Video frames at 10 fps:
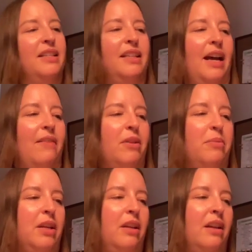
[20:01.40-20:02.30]
and to have it
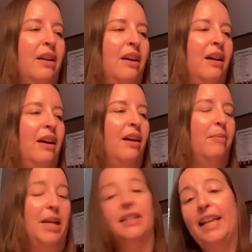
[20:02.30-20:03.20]
be
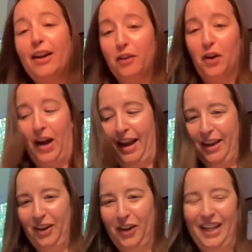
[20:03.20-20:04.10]
a state of
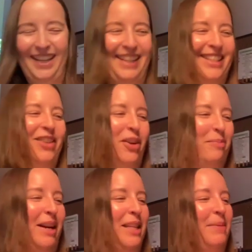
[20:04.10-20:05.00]
Ohio door
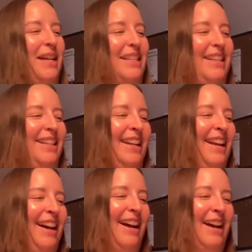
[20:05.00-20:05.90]
prize basket
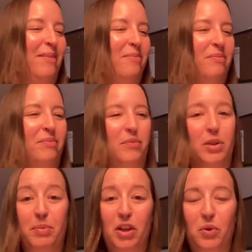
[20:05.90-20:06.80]

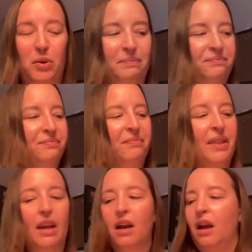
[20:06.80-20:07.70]
was pretty cool.
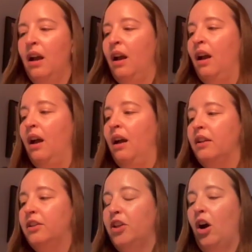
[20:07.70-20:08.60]

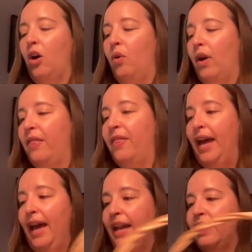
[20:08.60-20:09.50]
So
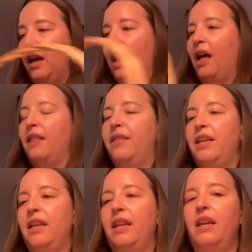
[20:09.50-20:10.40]
then
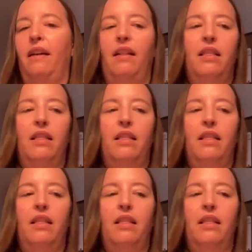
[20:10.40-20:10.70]
the